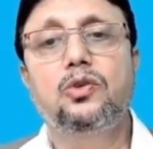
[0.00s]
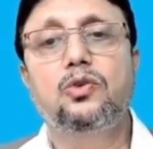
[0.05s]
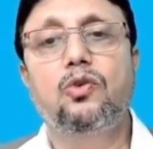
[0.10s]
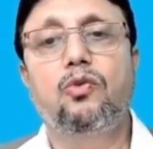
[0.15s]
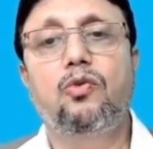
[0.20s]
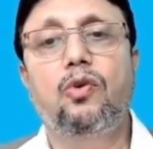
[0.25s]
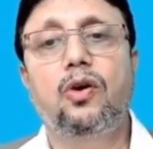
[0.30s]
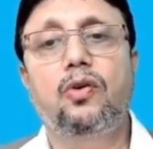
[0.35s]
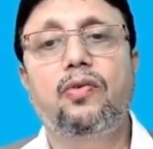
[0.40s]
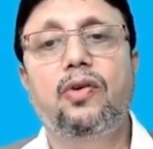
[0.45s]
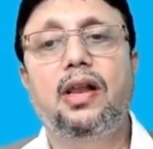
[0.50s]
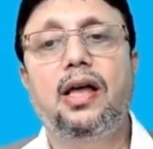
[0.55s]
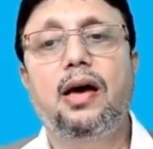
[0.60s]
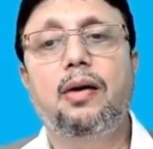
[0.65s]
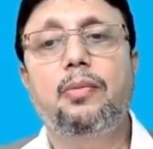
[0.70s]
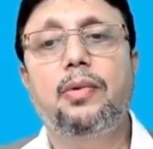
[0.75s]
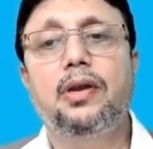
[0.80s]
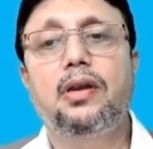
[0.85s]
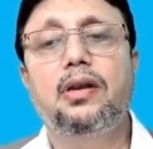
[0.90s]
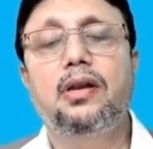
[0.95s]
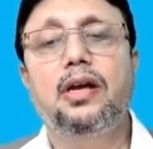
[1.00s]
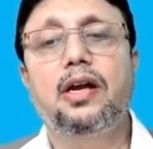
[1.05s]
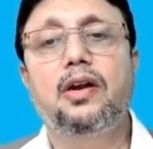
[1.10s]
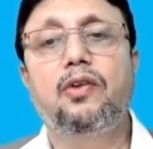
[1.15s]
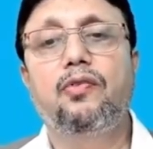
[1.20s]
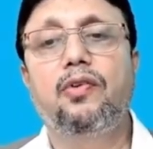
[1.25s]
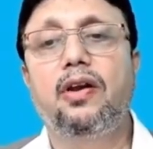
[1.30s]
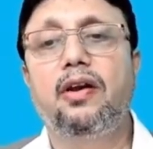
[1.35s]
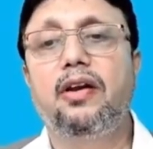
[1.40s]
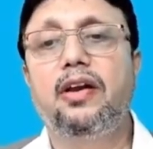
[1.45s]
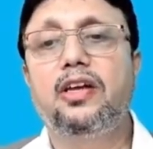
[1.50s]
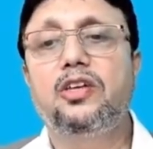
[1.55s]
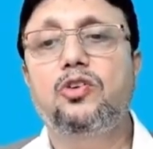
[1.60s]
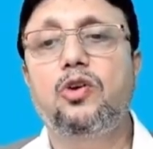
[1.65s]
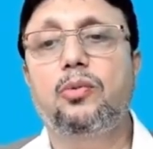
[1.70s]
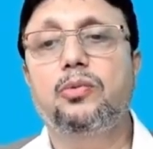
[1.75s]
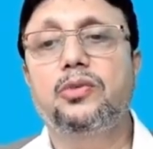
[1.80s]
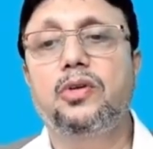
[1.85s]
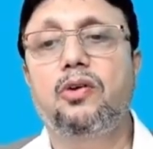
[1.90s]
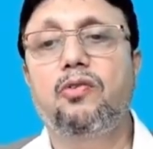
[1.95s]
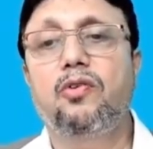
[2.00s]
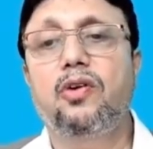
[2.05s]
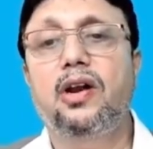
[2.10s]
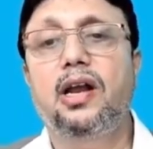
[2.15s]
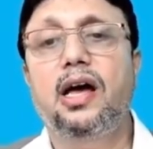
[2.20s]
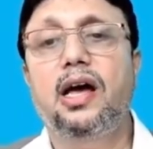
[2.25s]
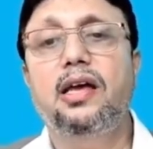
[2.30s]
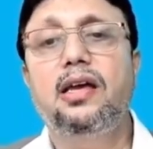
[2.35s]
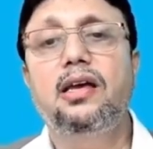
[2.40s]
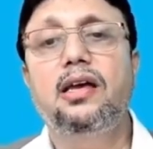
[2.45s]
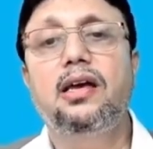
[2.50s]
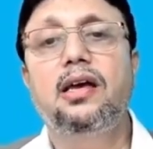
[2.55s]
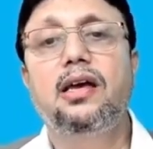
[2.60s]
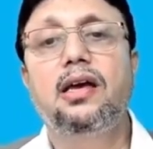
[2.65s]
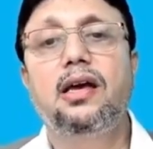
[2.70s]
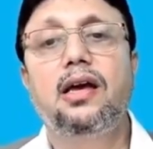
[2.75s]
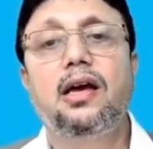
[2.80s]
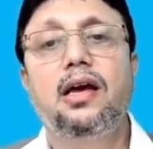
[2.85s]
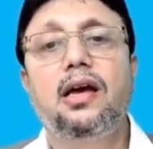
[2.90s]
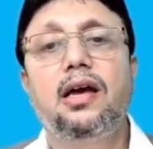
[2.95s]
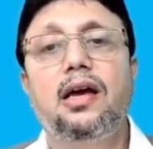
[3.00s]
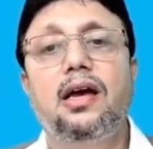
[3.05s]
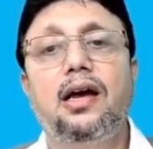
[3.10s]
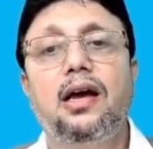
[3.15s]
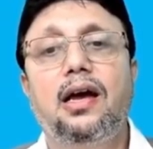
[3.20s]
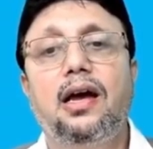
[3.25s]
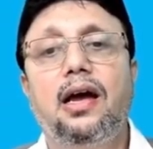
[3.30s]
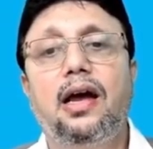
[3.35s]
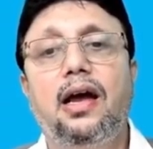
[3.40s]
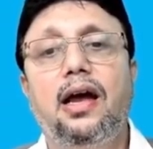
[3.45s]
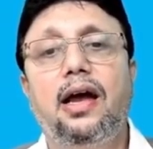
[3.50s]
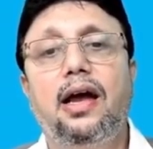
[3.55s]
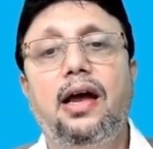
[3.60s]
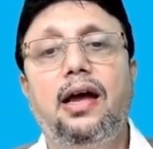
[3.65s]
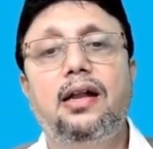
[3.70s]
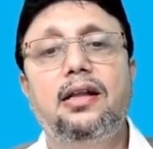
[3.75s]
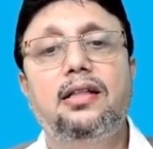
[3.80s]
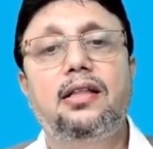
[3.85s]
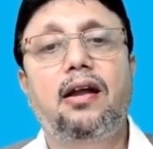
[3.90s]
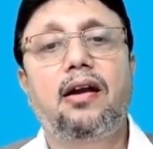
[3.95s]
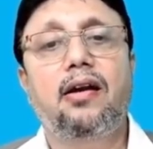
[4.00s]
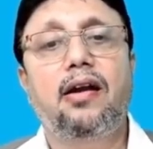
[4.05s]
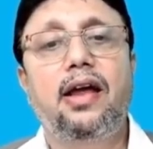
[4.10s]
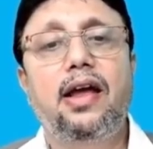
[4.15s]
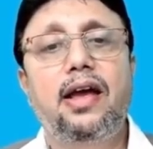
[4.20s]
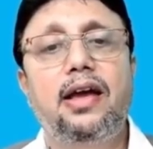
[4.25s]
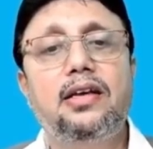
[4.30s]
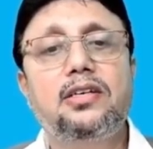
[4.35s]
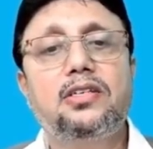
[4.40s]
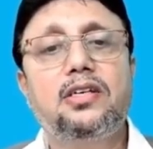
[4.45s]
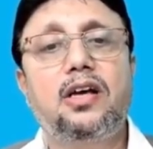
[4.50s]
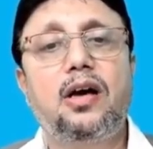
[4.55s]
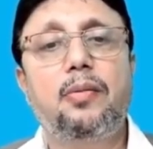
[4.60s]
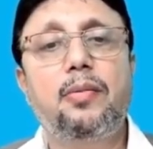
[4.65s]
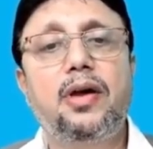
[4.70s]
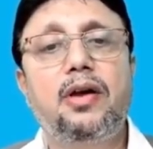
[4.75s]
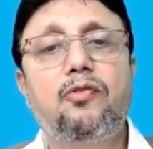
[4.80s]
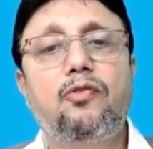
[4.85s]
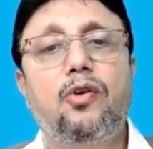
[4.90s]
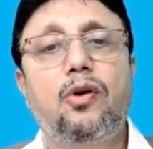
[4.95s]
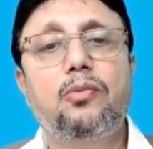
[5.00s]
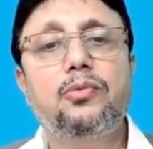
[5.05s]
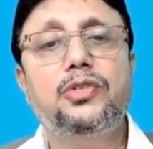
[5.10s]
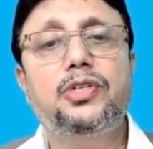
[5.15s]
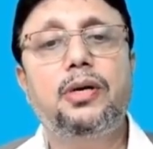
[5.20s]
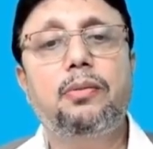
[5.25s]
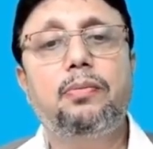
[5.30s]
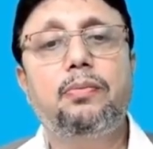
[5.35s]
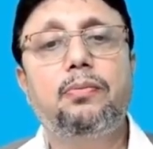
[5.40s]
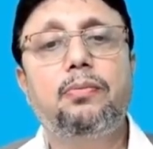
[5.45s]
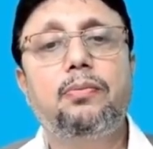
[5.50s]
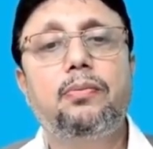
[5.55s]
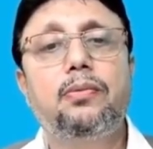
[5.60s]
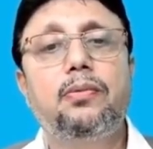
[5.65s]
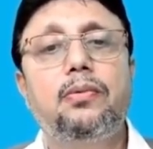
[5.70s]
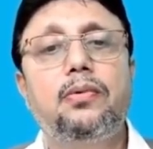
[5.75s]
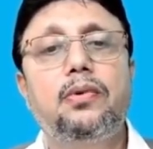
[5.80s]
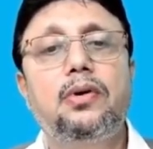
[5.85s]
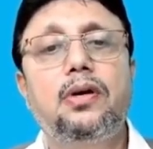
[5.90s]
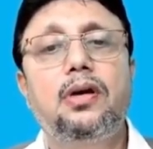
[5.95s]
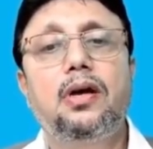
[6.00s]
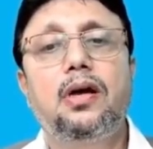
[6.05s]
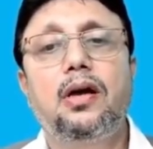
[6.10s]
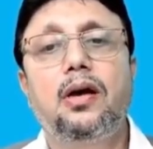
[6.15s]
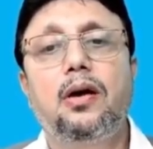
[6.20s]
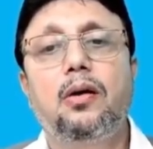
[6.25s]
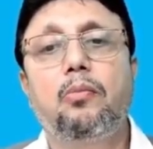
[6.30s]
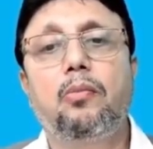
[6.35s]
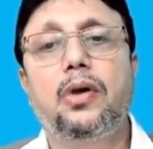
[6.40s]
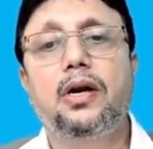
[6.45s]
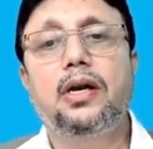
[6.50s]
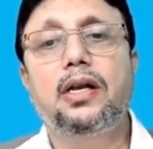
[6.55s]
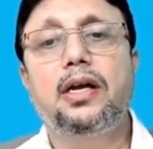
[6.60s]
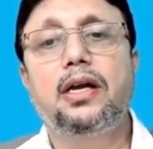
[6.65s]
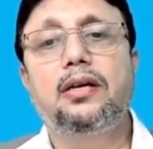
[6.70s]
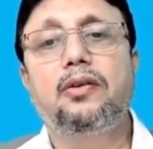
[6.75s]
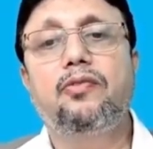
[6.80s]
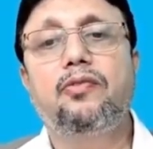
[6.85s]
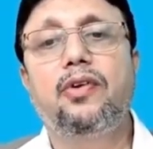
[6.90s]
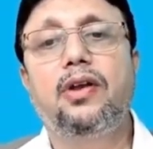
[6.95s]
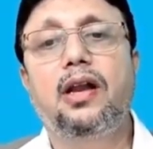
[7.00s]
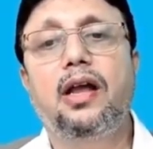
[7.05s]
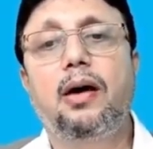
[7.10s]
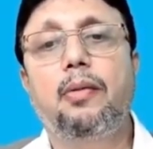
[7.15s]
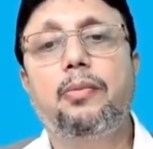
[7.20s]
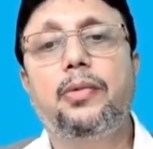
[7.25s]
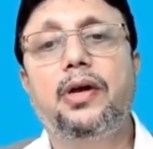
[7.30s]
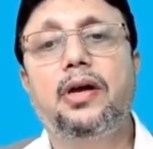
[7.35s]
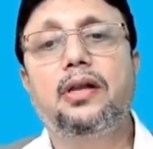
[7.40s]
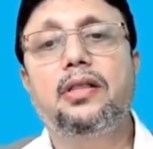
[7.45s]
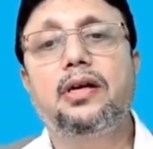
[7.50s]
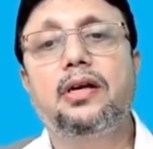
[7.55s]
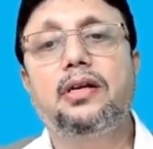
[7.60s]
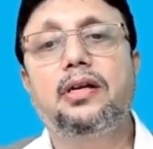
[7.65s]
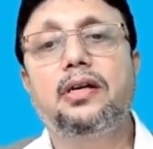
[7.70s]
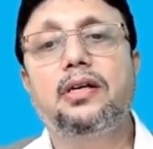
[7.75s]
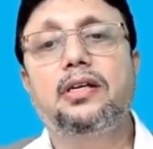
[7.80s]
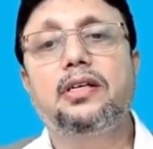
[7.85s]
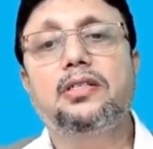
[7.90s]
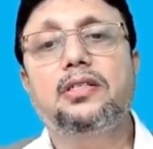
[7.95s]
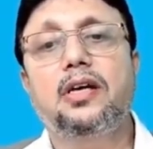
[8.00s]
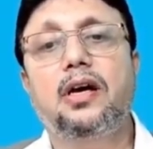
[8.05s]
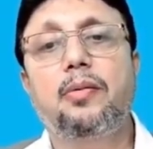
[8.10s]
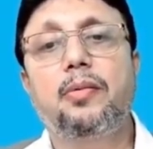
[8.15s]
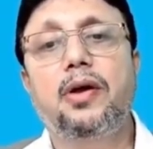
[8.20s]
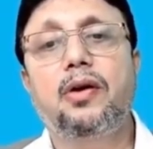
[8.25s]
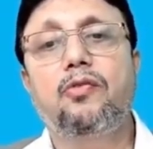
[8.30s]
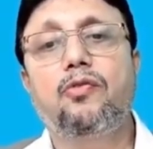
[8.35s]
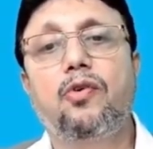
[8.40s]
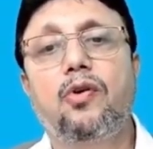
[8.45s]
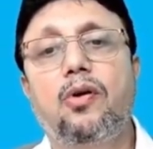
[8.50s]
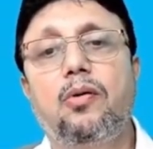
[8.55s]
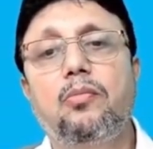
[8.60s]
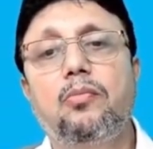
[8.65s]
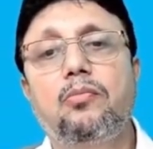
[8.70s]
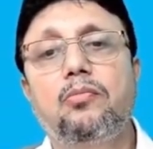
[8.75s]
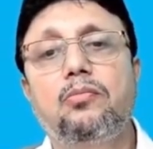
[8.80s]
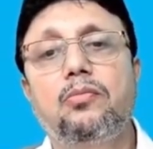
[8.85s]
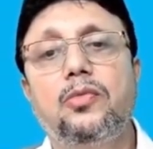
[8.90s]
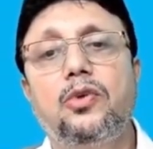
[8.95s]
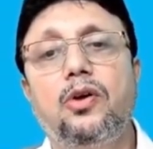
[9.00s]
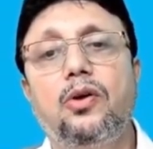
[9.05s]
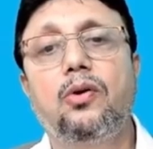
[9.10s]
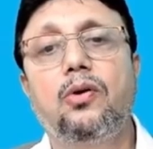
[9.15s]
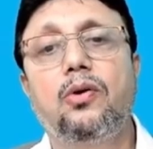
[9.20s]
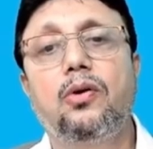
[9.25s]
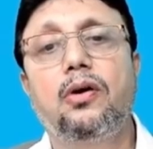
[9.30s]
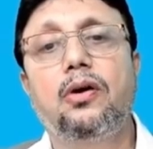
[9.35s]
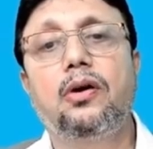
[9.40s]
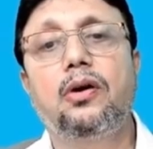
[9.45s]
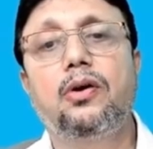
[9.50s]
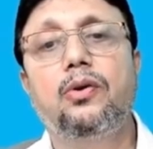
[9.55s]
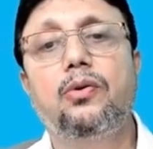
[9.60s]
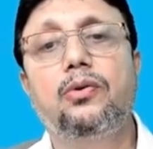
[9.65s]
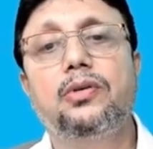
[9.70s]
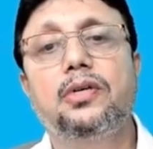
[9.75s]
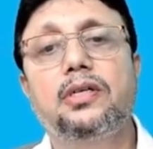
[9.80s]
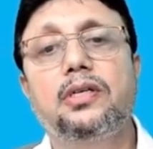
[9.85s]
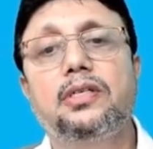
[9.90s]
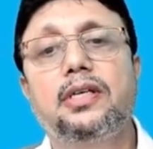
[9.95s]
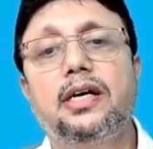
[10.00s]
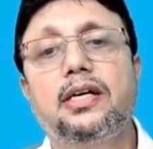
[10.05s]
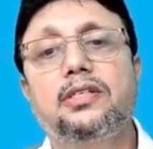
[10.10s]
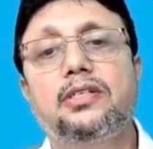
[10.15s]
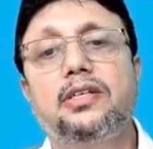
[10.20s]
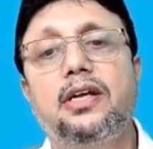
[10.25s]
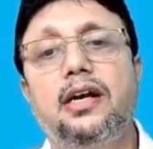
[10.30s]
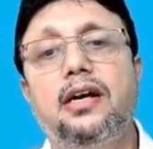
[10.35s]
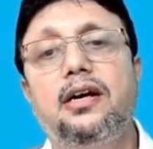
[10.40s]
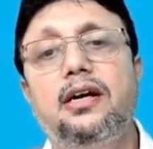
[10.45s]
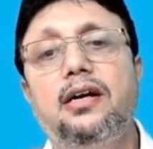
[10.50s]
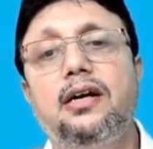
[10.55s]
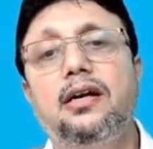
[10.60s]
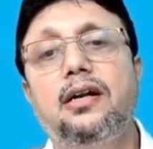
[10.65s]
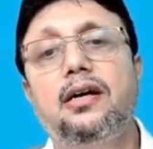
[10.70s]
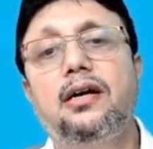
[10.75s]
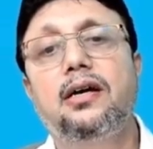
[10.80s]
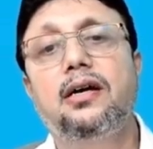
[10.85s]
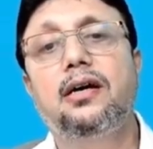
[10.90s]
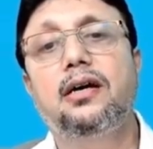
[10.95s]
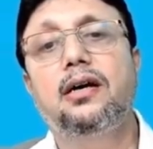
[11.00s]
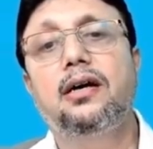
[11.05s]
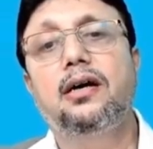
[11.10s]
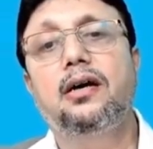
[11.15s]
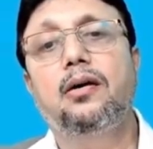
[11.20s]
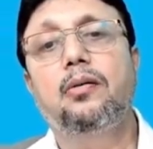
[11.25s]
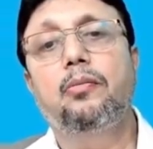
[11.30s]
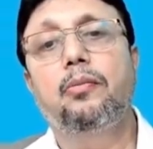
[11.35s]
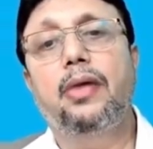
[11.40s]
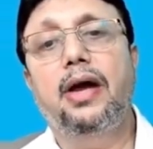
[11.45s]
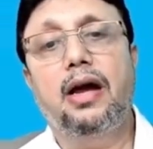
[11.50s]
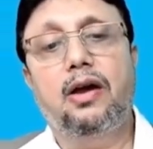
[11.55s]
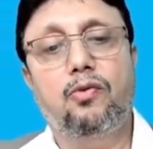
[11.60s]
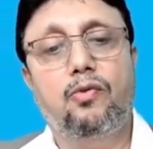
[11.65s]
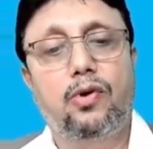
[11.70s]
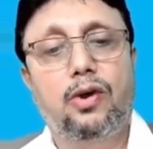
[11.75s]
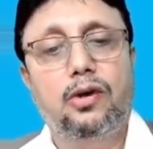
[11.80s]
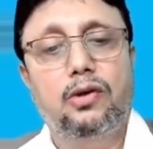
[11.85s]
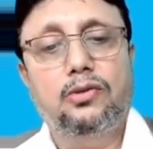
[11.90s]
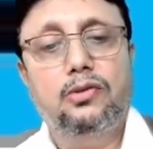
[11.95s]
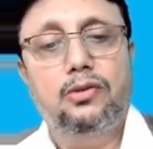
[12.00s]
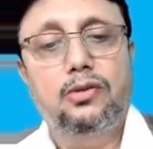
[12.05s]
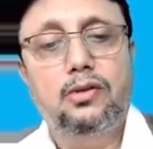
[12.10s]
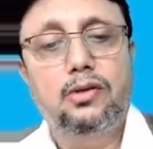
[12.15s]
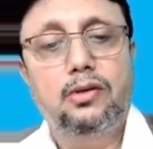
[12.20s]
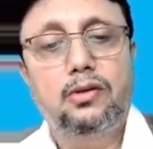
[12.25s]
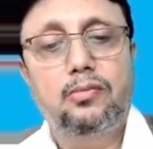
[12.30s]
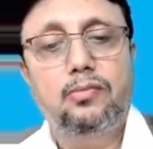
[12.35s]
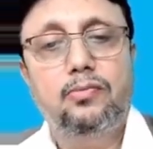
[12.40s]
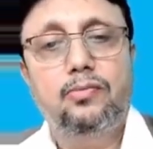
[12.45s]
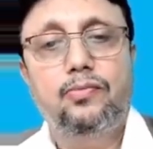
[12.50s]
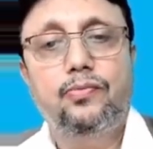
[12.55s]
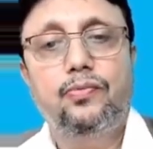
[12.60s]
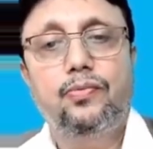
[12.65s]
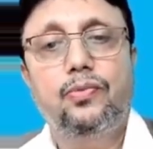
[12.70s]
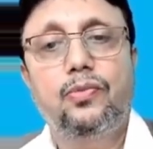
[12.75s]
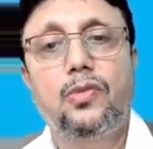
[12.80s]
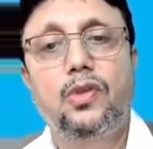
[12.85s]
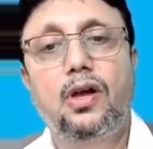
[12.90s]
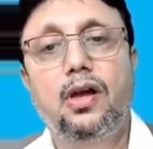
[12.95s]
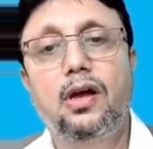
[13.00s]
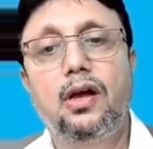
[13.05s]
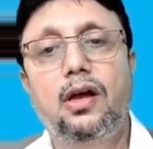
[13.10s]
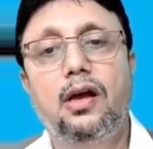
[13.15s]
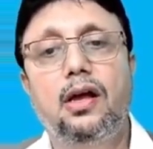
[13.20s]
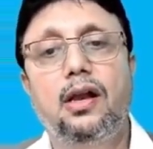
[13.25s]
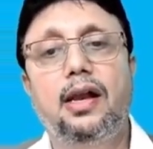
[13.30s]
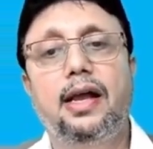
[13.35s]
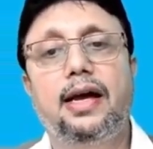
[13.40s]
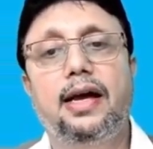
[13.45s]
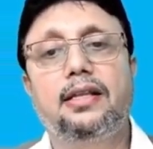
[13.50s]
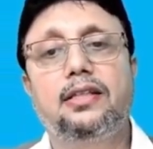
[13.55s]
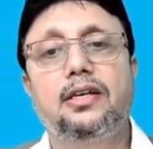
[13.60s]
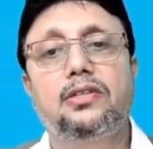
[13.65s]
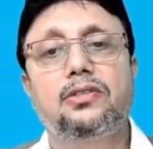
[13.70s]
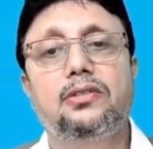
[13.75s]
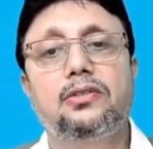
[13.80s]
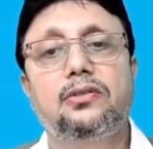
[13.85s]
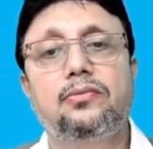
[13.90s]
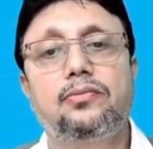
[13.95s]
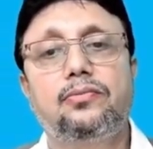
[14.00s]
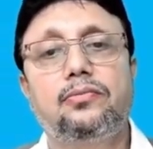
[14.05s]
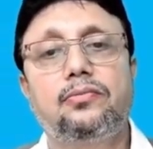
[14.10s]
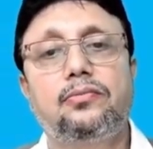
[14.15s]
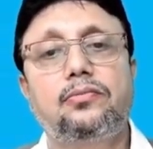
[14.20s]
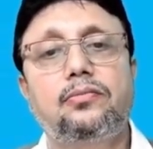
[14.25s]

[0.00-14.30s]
So what will happen? It will reach observer eye, and the ray is coming from ship, but it will appear that it is coming from, you just extend it backwards like this.